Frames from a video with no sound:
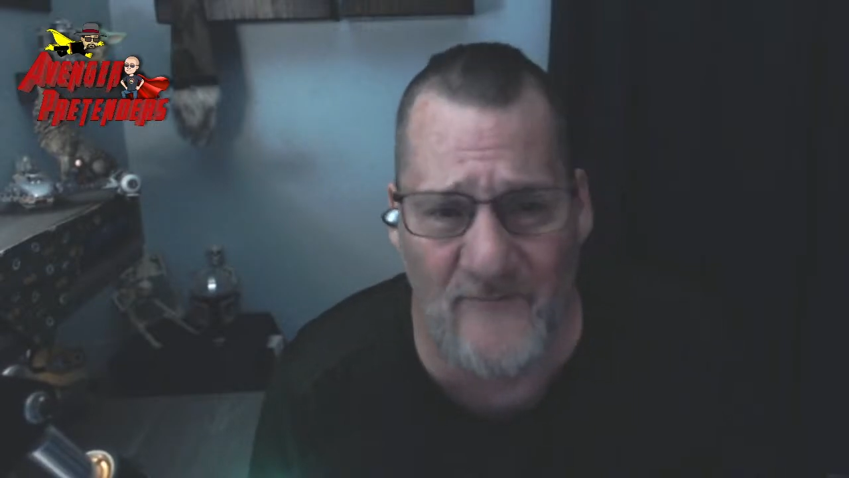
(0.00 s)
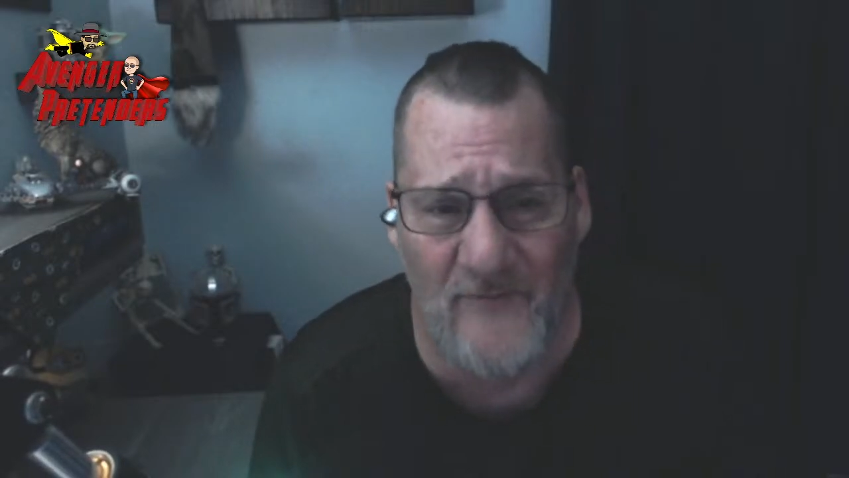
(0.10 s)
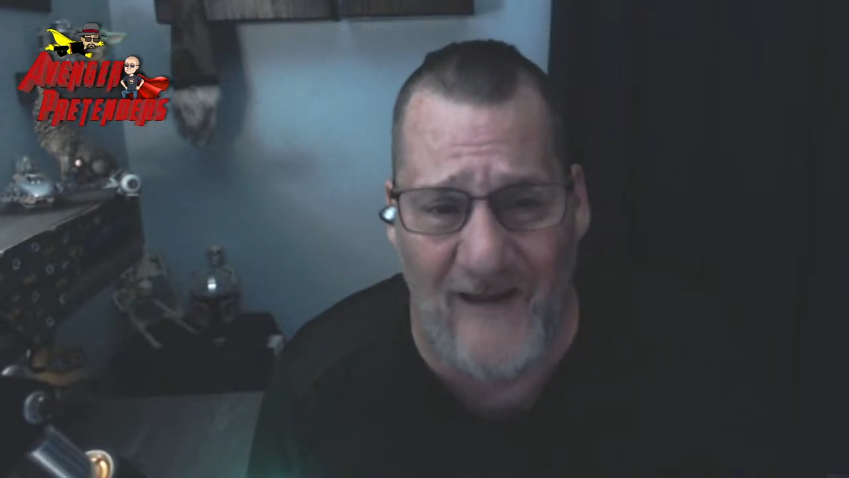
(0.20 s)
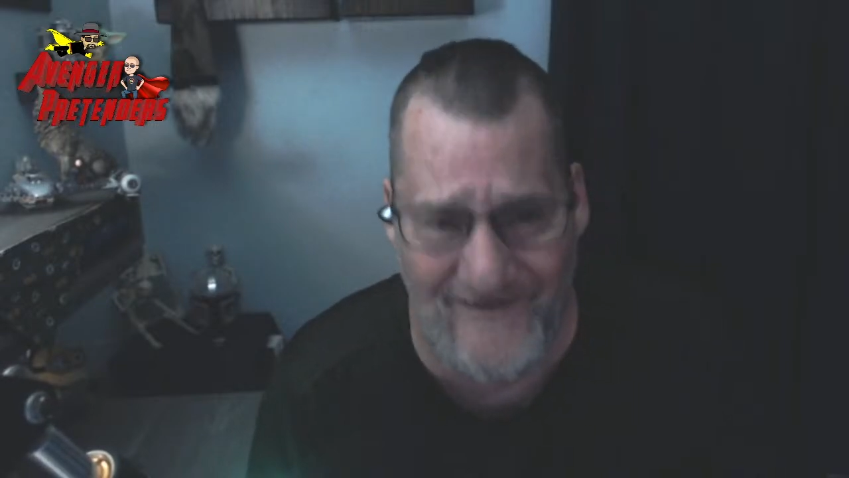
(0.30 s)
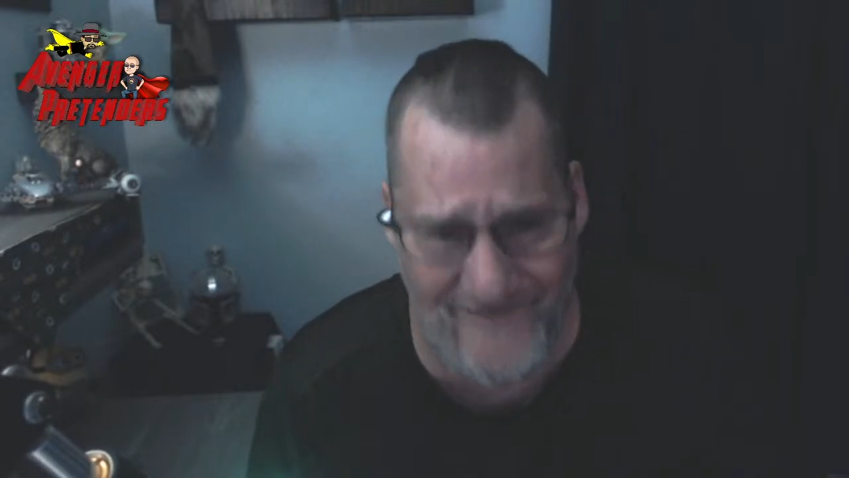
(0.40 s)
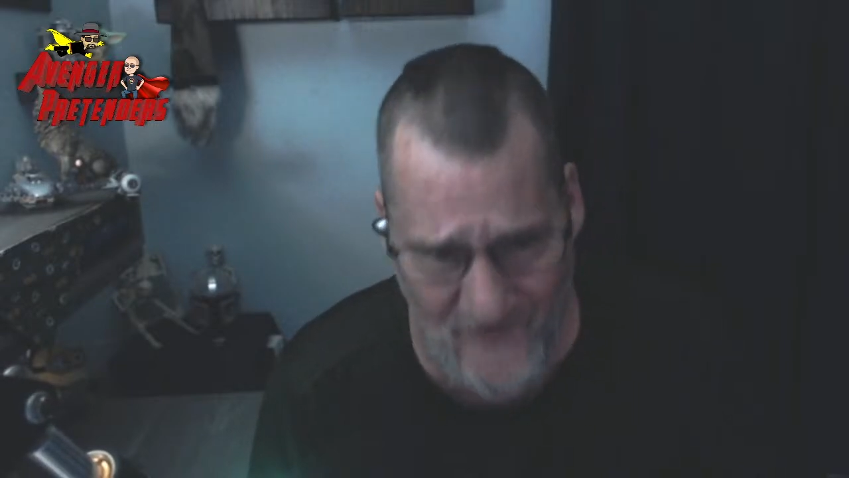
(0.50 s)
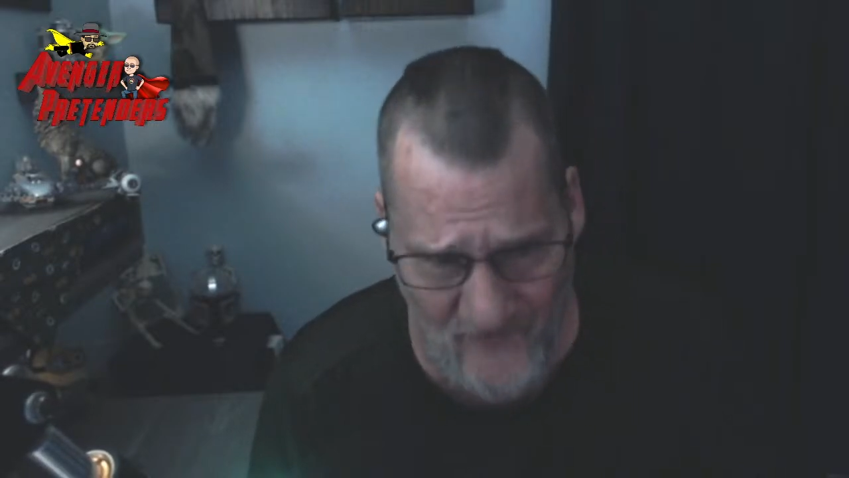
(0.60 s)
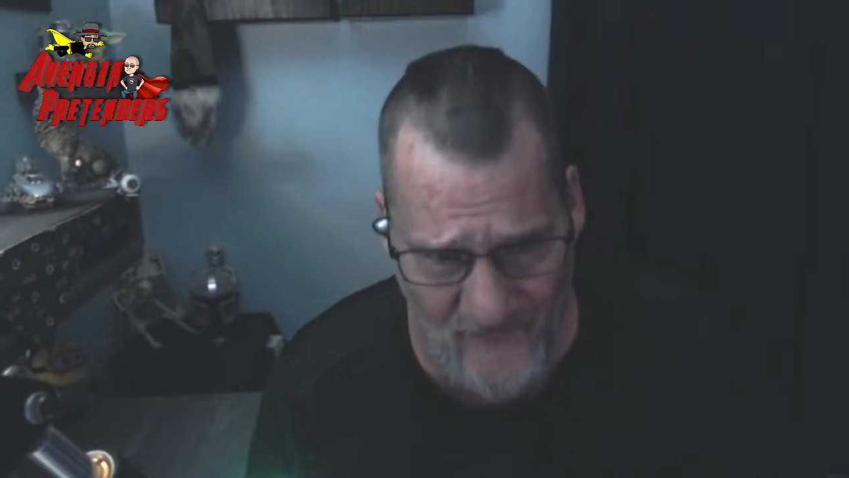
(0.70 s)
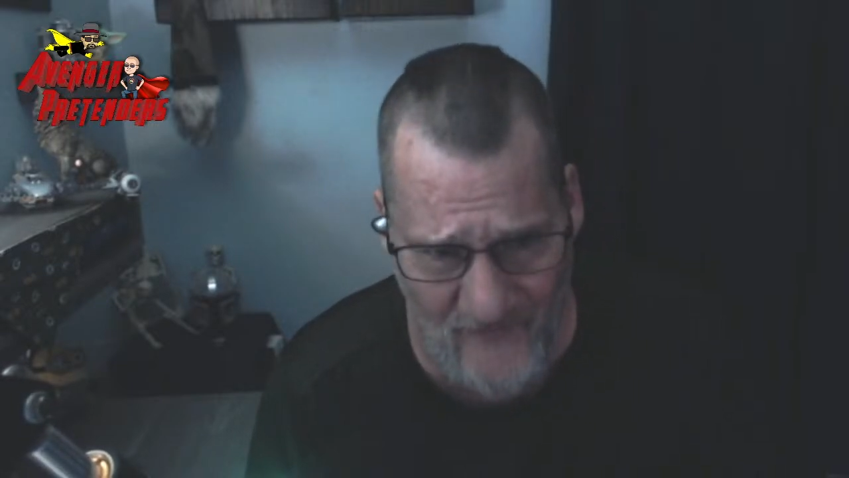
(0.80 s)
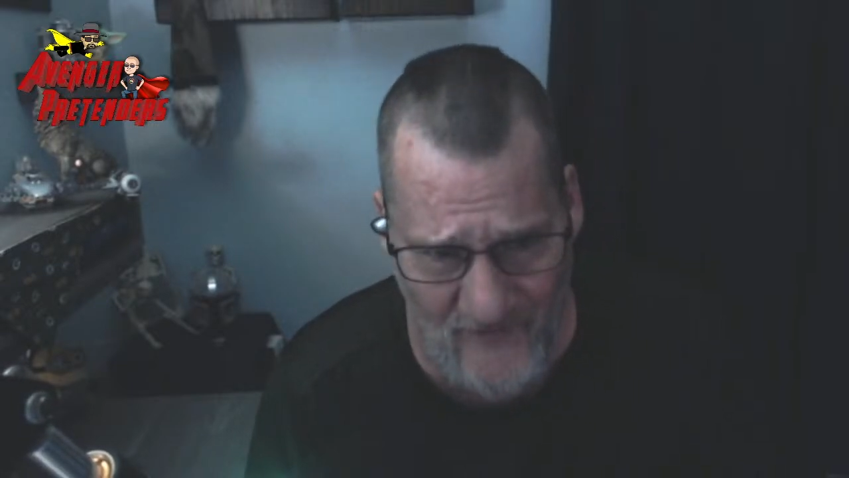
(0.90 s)
The
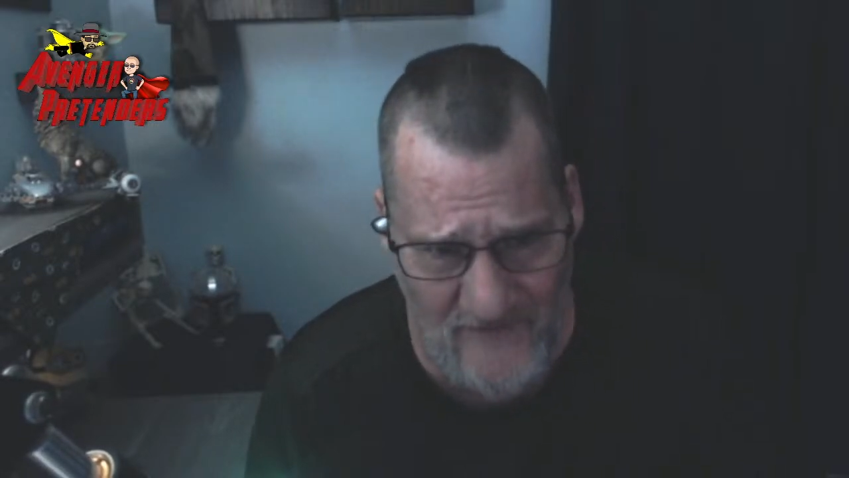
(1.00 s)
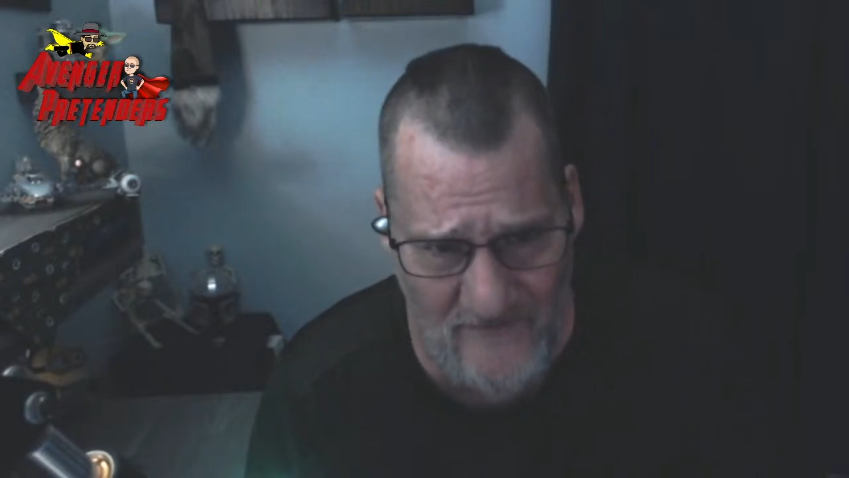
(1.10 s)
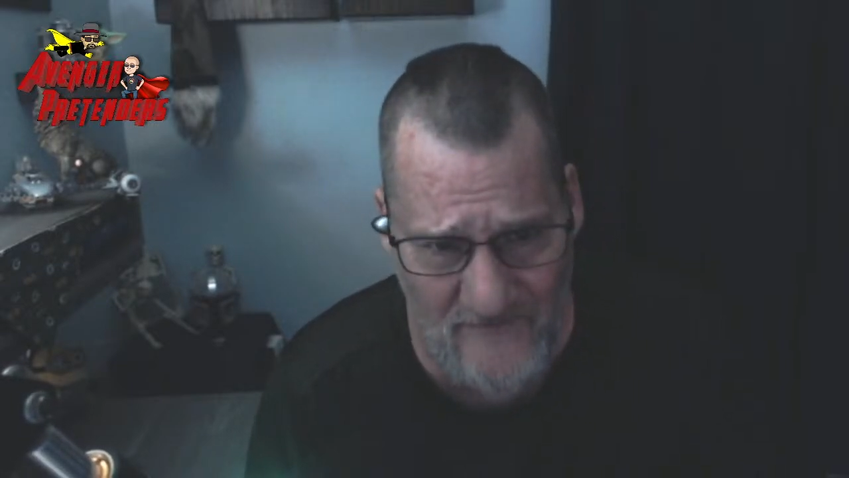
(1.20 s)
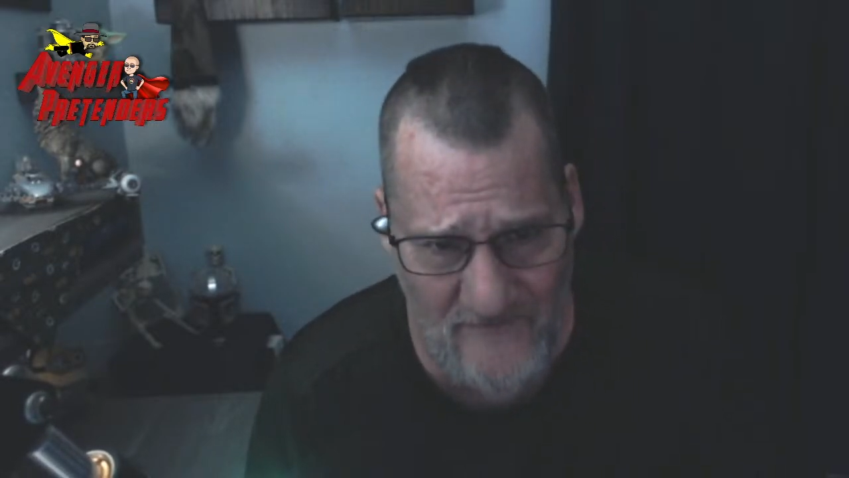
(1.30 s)
pacing was good.